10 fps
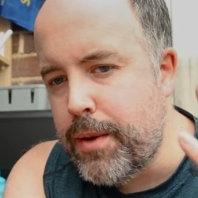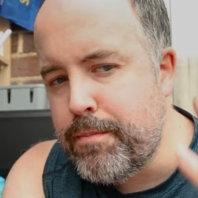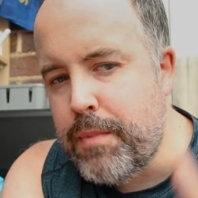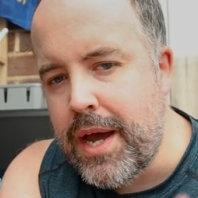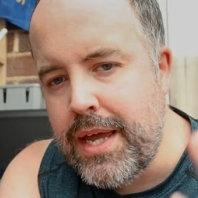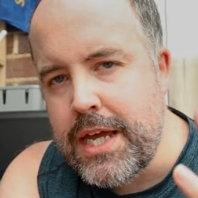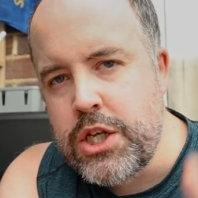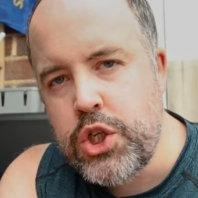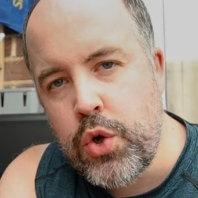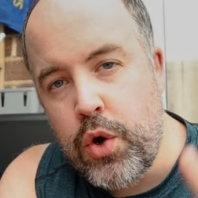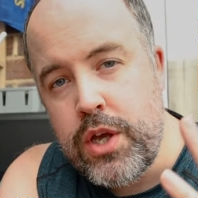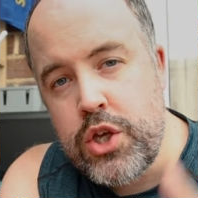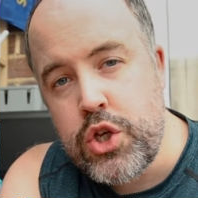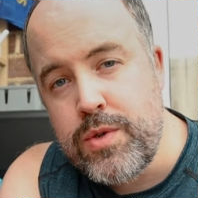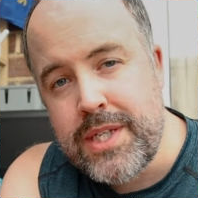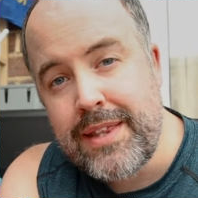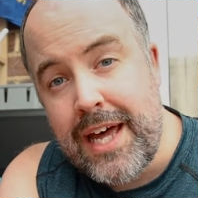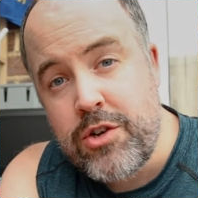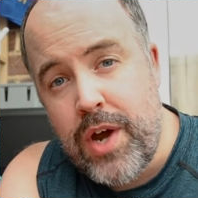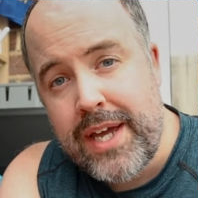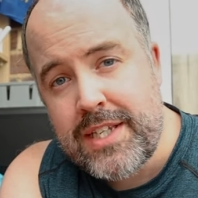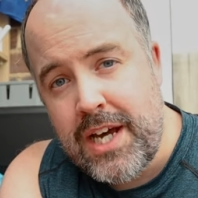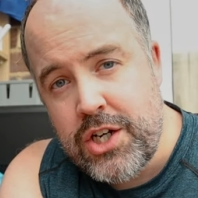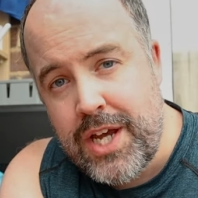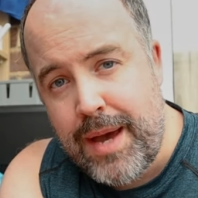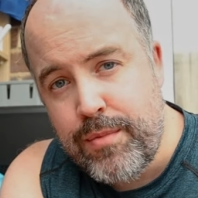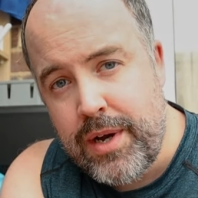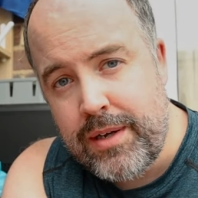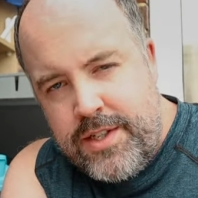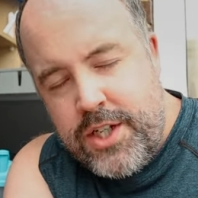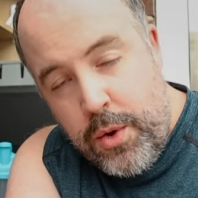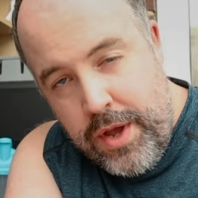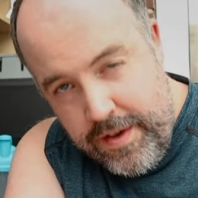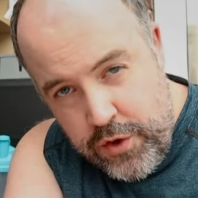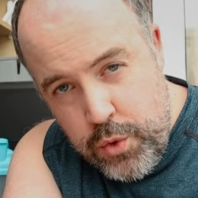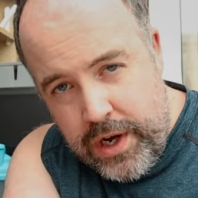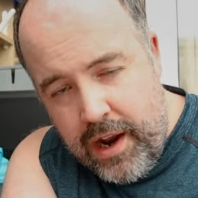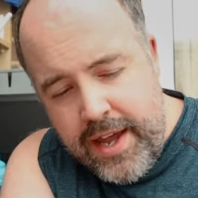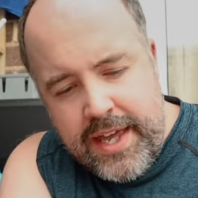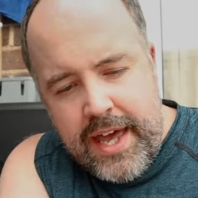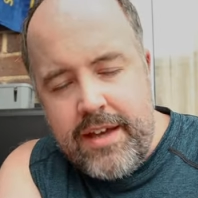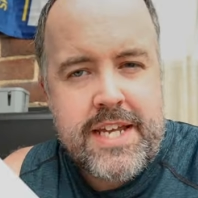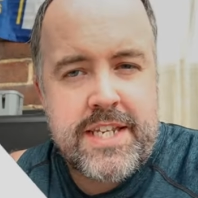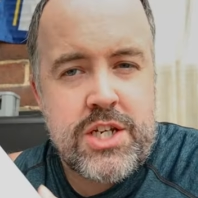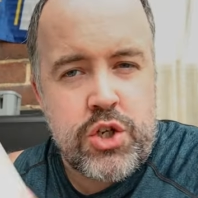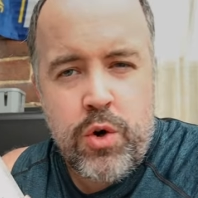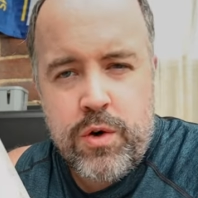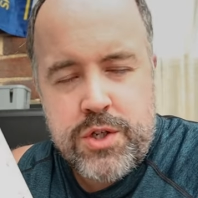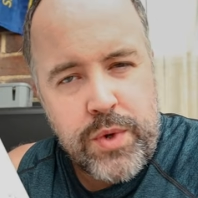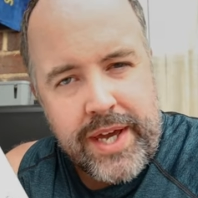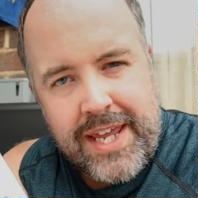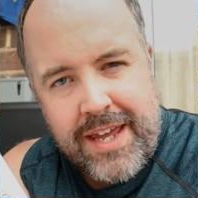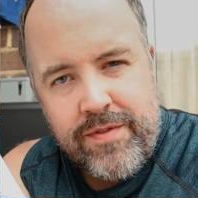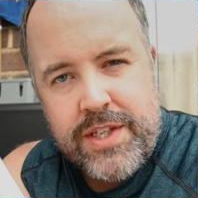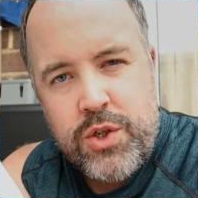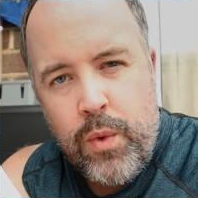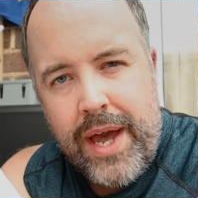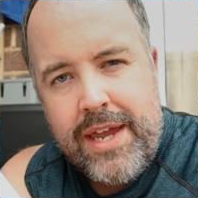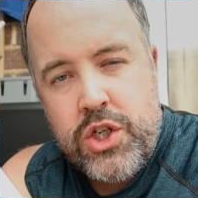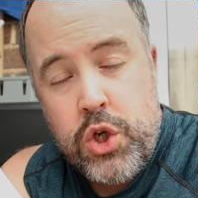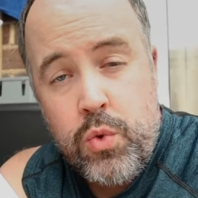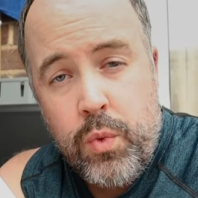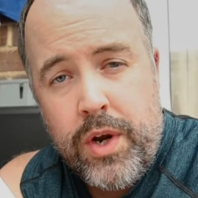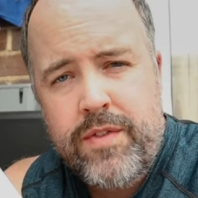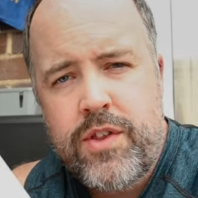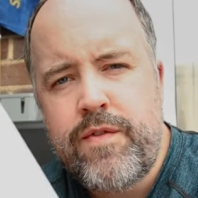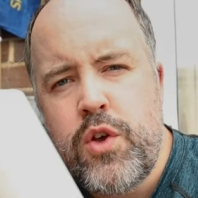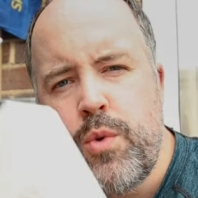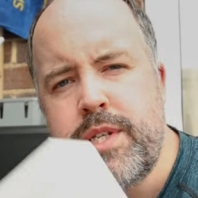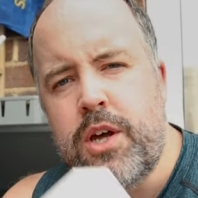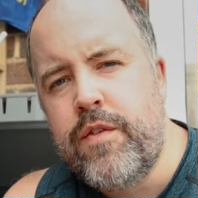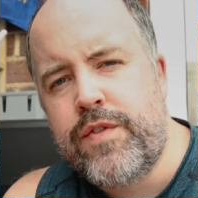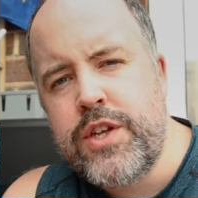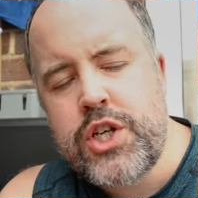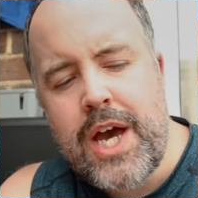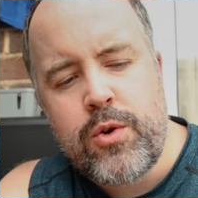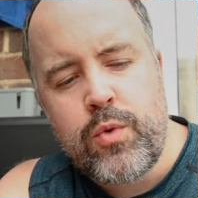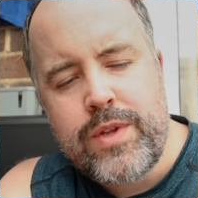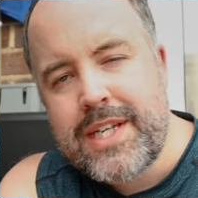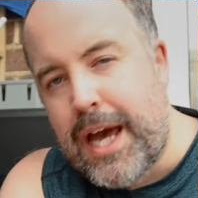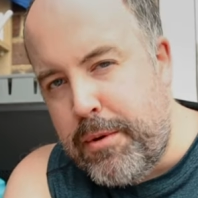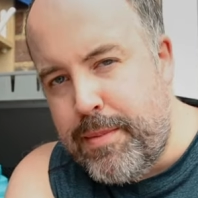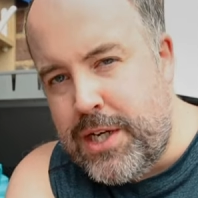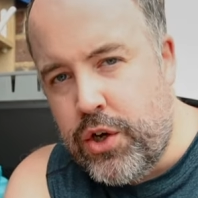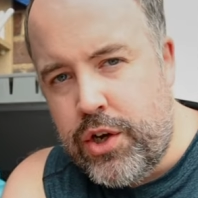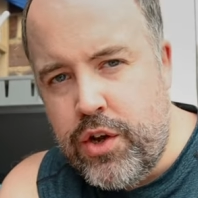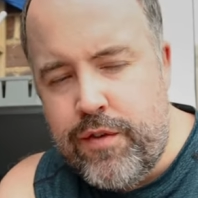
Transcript: that might enjoy using that Dragon Touch camera. So if you would like it, it is yours. We're going to give this away to one of the viewers of the channel. There's a couple of bits you've got to